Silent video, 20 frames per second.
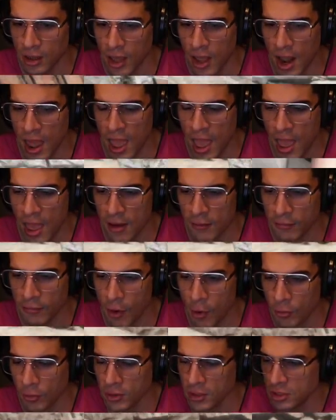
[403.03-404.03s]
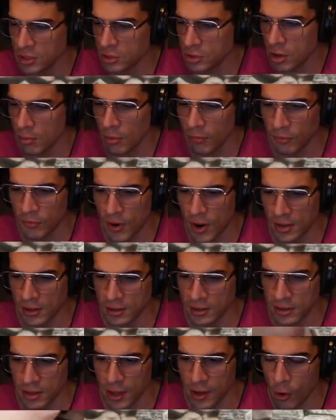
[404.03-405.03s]
gonna have only streamer
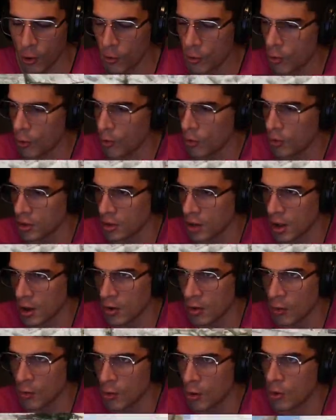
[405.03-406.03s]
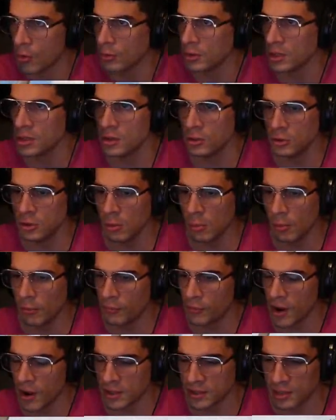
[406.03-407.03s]
friends and or you know or only YouTuber
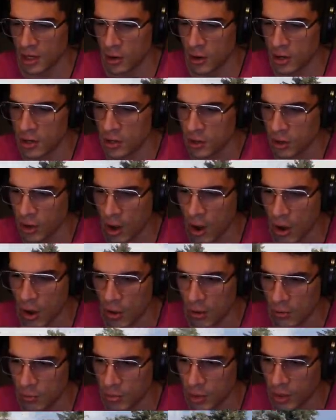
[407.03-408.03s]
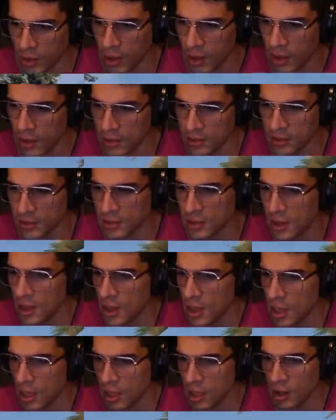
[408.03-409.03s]
friends that are in your call because
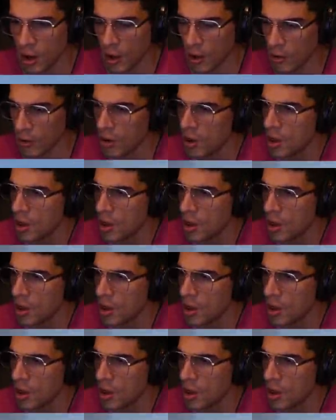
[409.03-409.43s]
you know